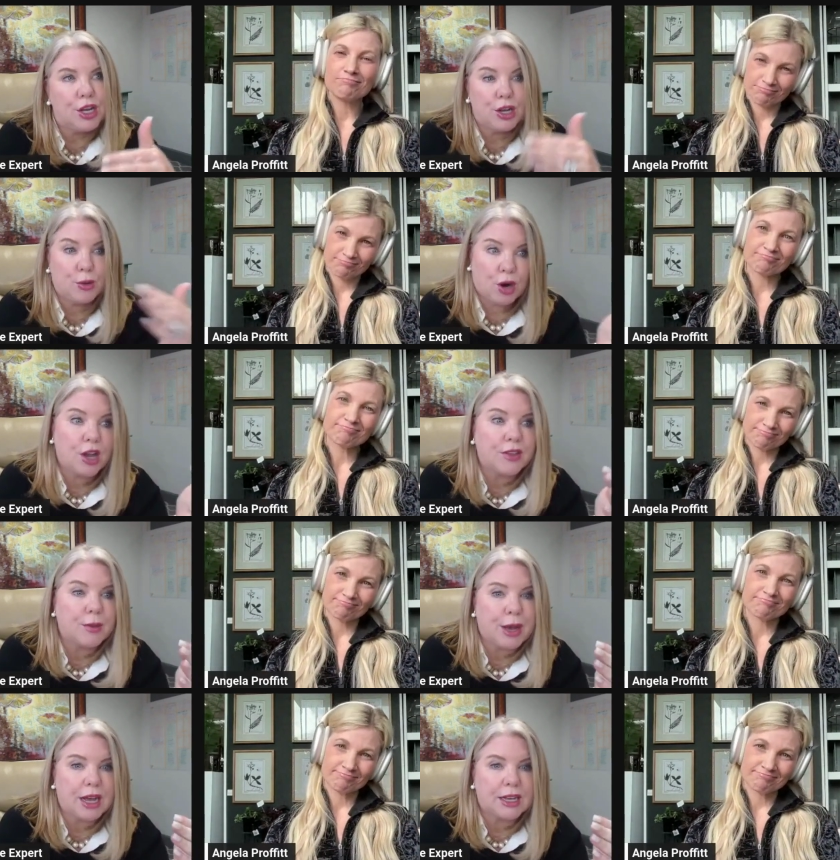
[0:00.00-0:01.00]
Speaker 1: who are on
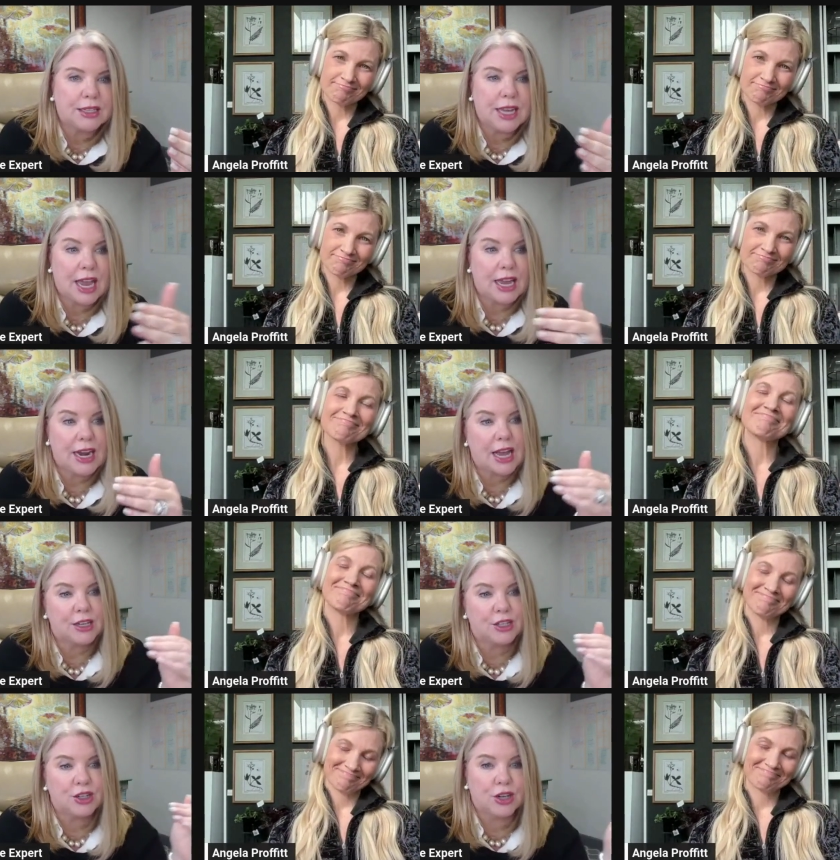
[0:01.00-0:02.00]
the bus. And
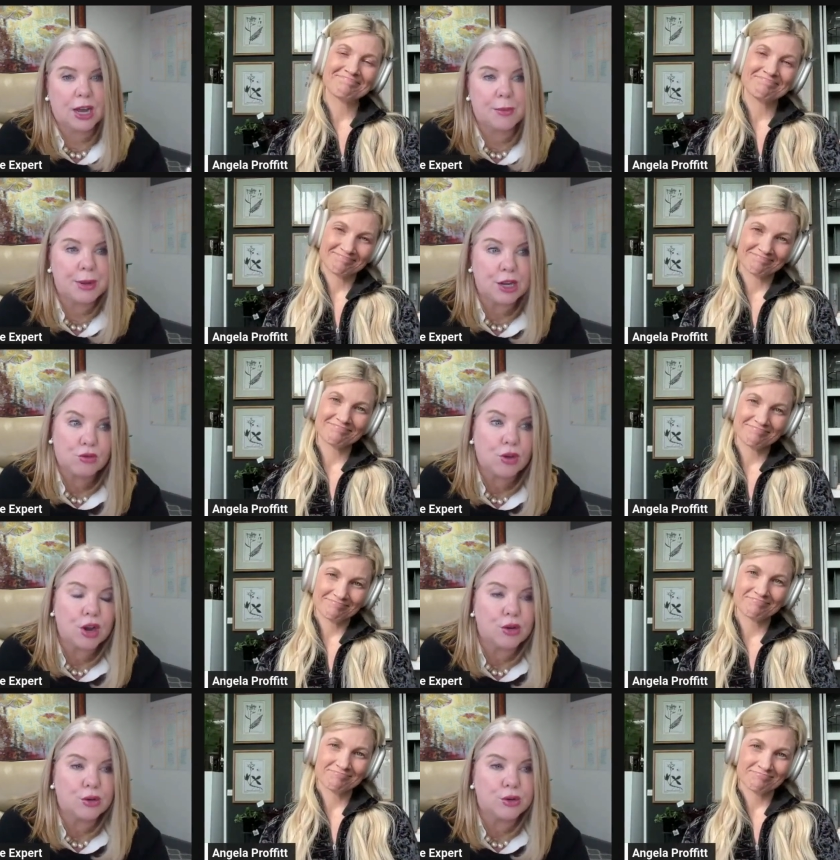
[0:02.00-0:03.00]
as your company
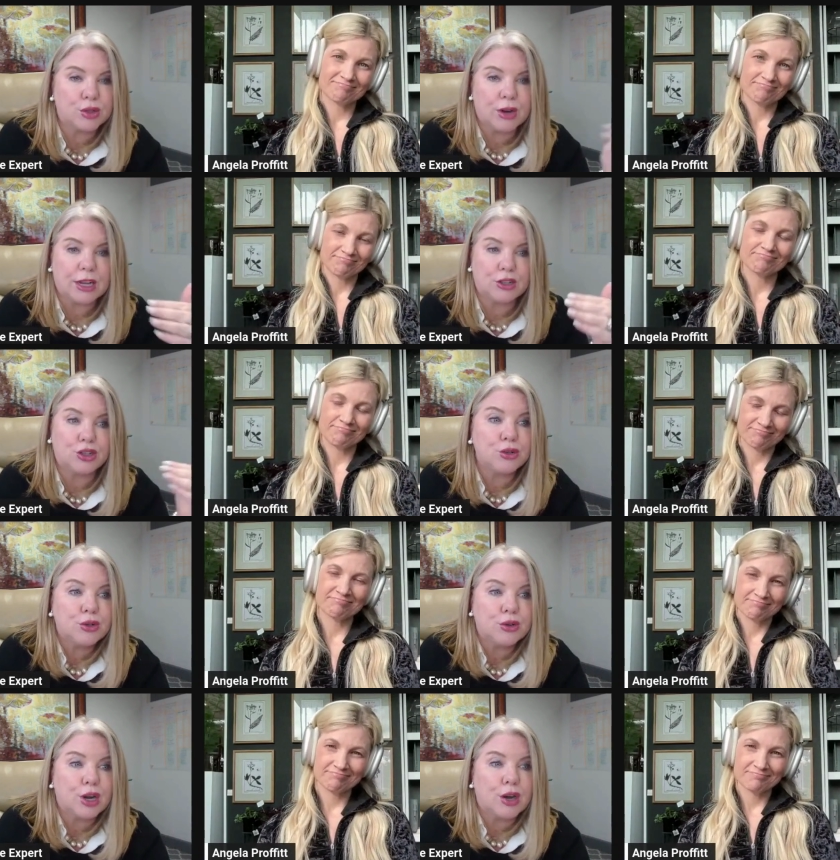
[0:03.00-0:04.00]
grows or as
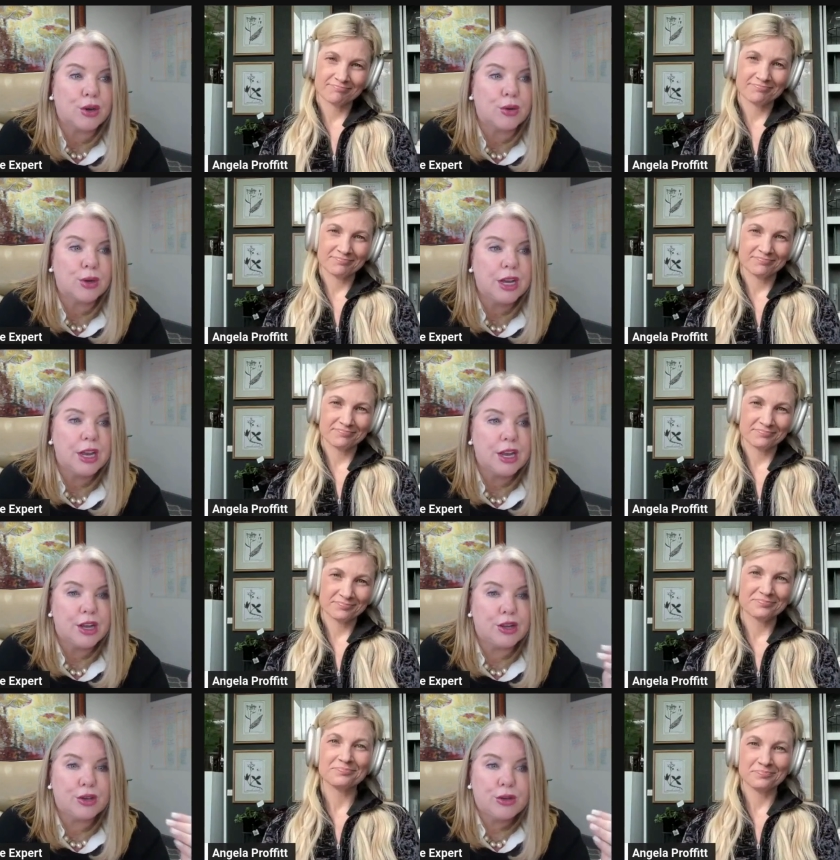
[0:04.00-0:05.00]
you grow,
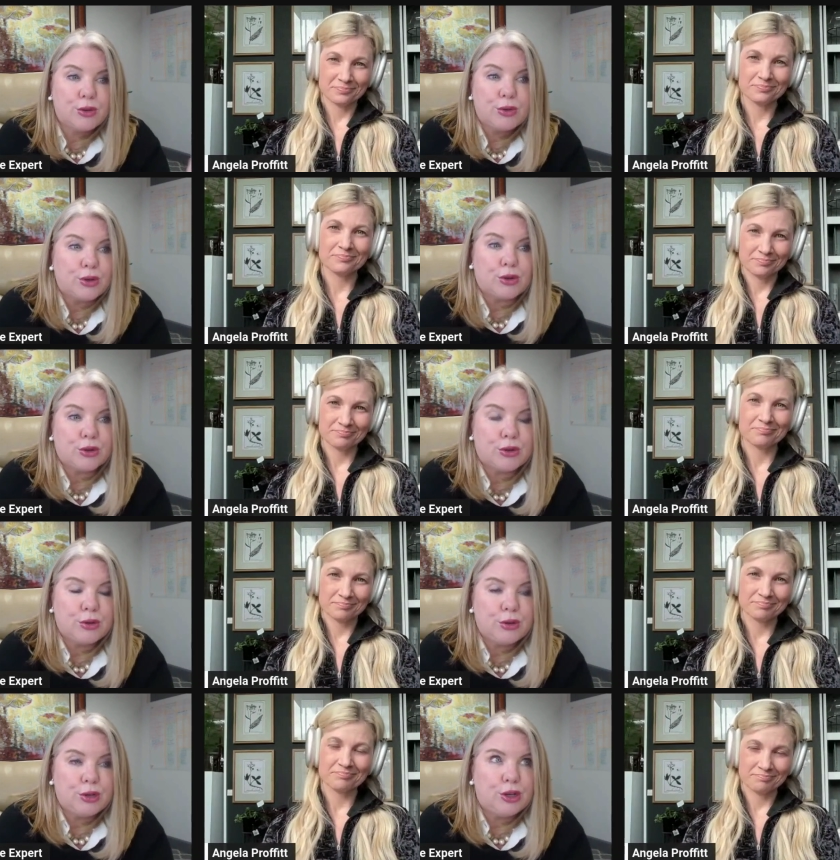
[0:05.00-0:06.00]
you you
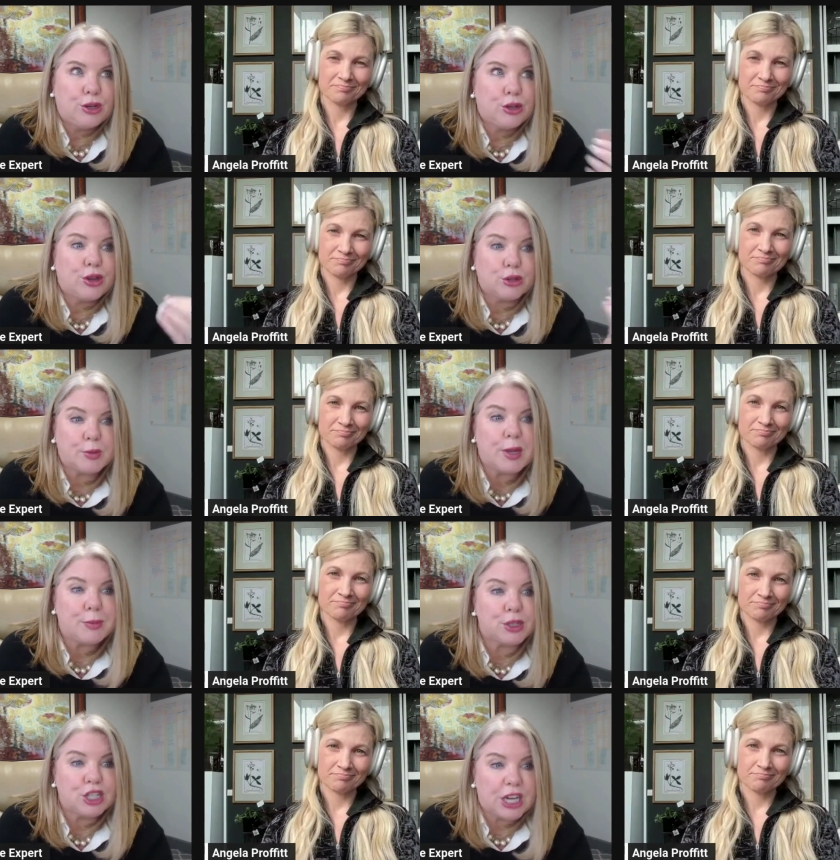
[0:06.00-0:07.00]
you those
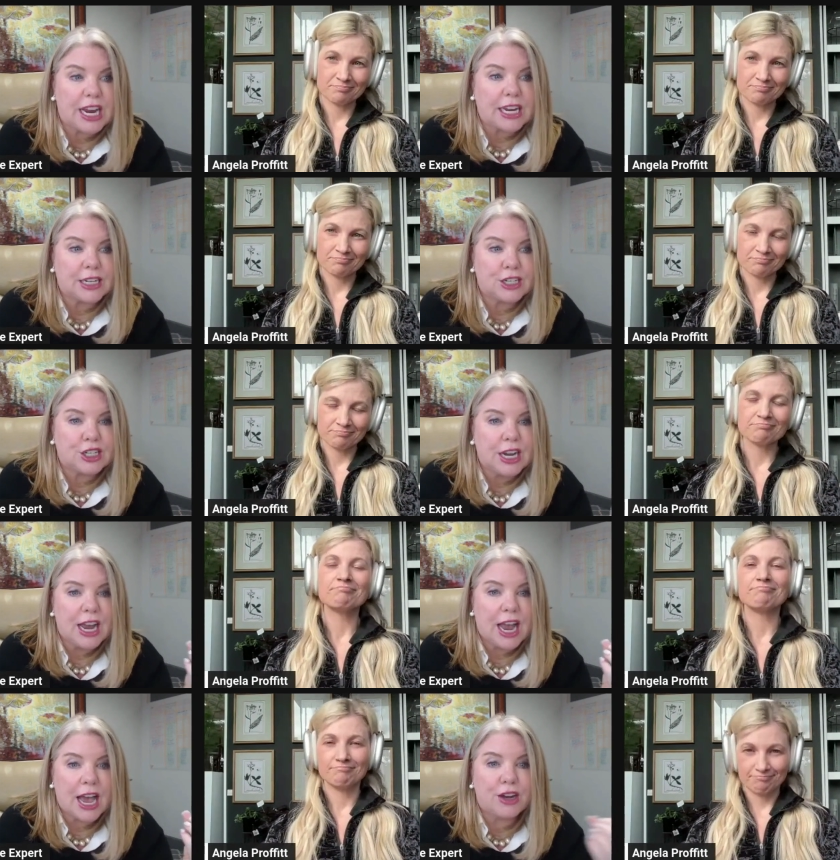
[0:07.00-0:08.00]
people change.
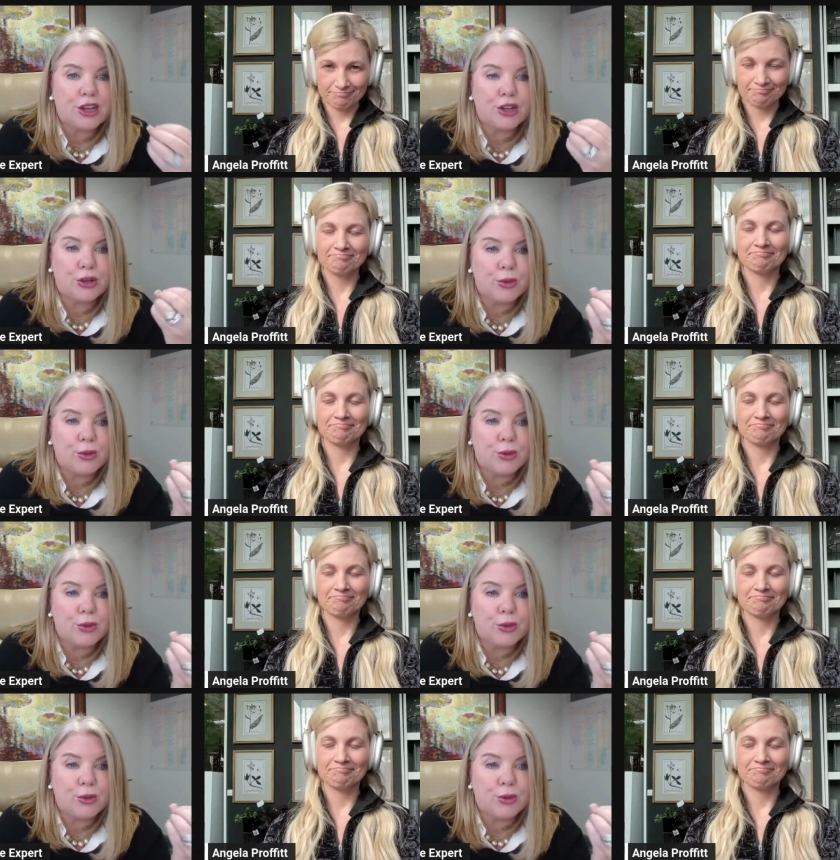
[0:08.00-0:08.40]
How do you